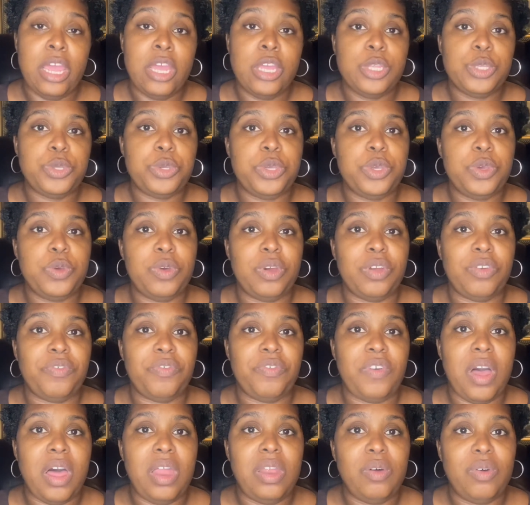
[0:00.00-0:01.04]
So you could
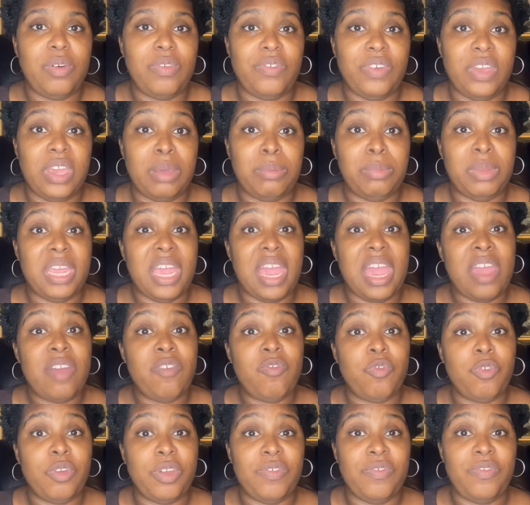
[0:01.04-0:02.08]
follow a family
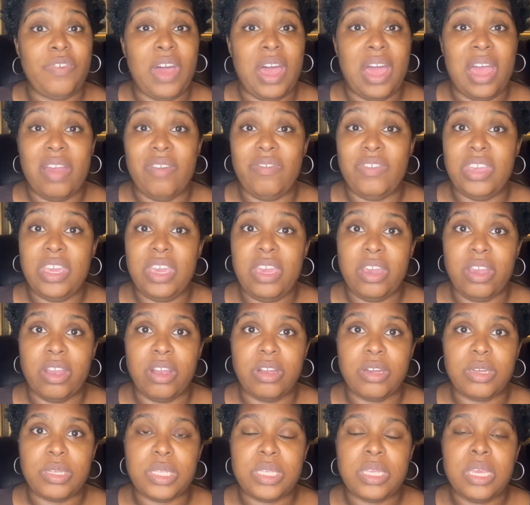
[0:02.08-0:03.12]
every 5
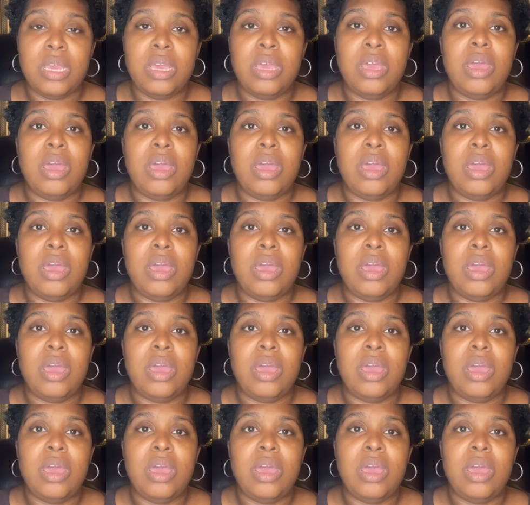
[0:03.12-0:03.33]
years.